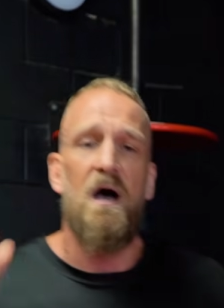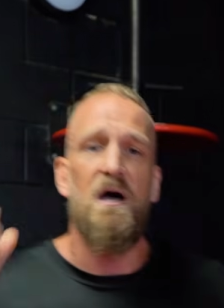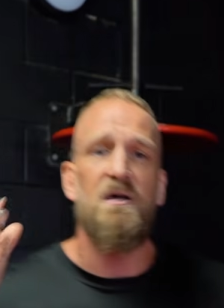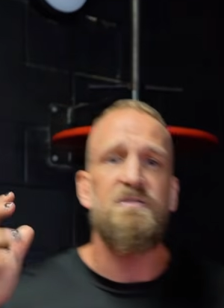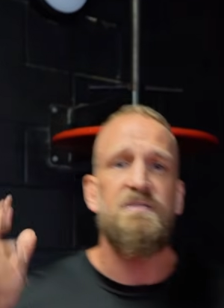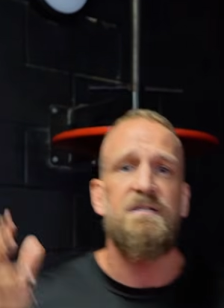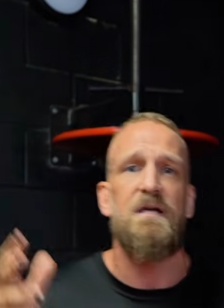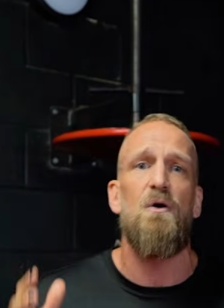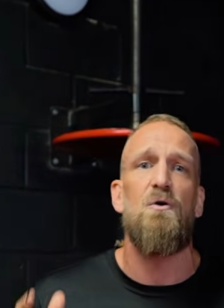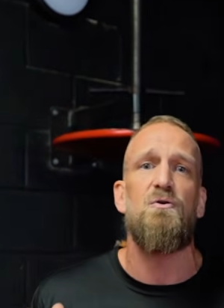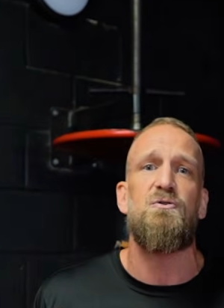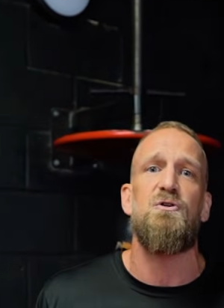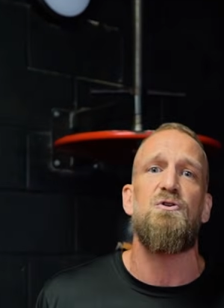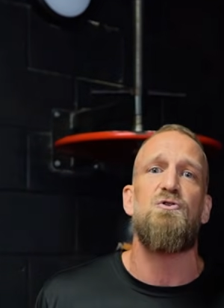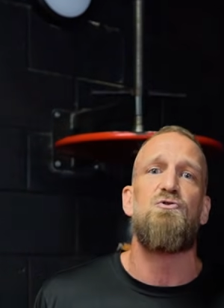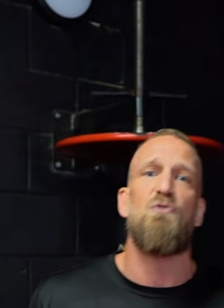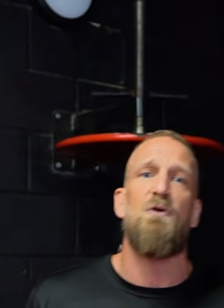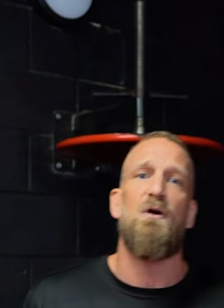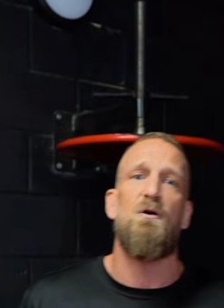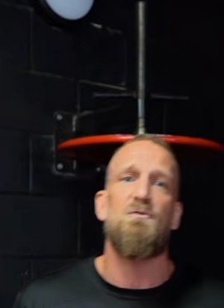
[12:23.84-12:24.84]
skills and
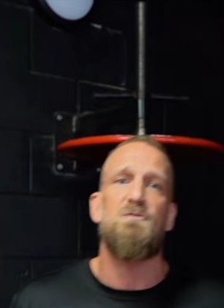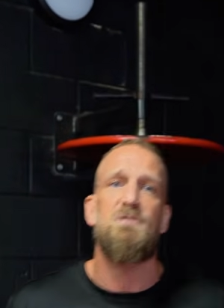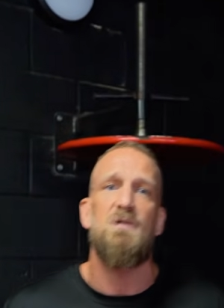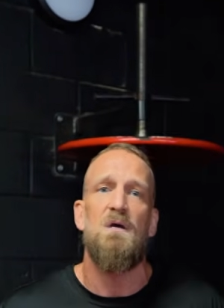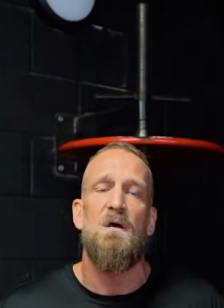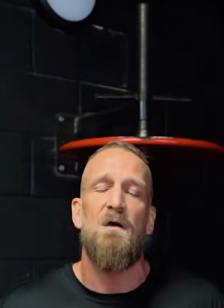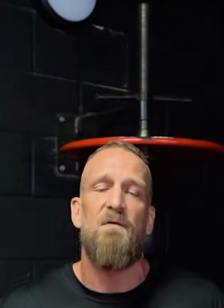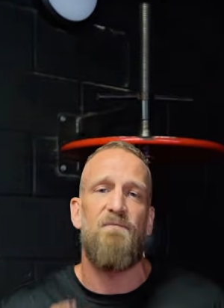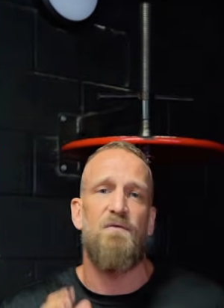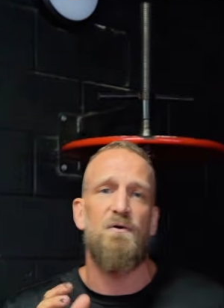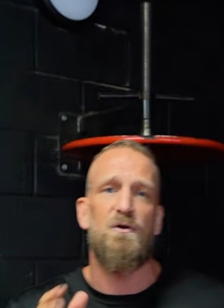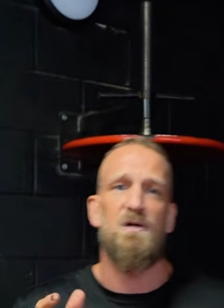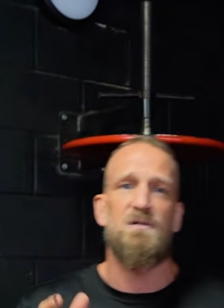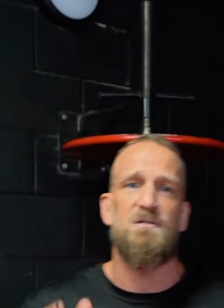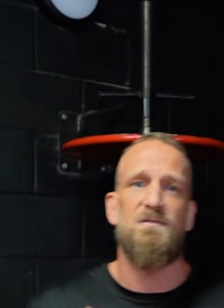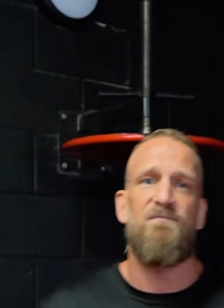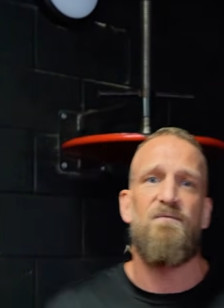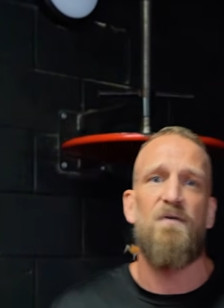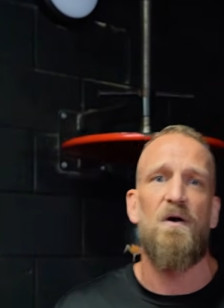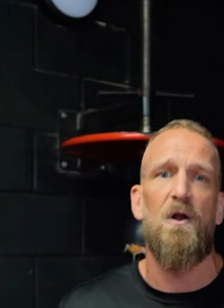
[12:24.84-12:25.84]
drills for you guys
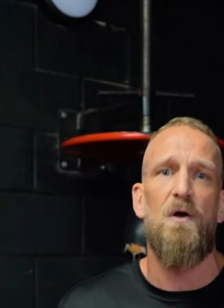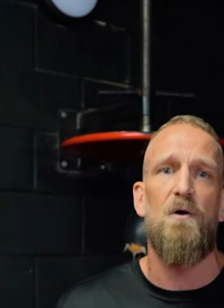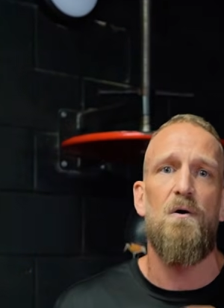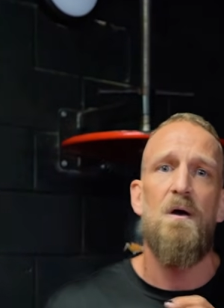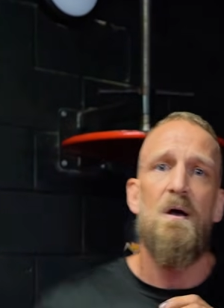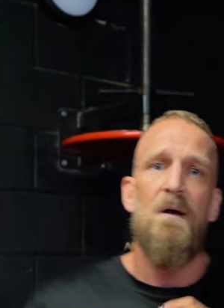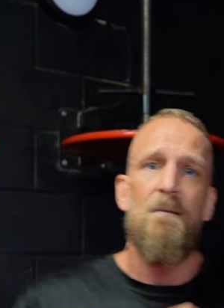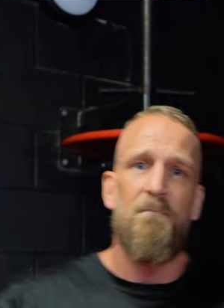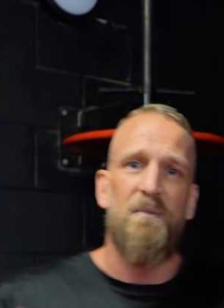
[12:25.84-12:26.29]
to follow.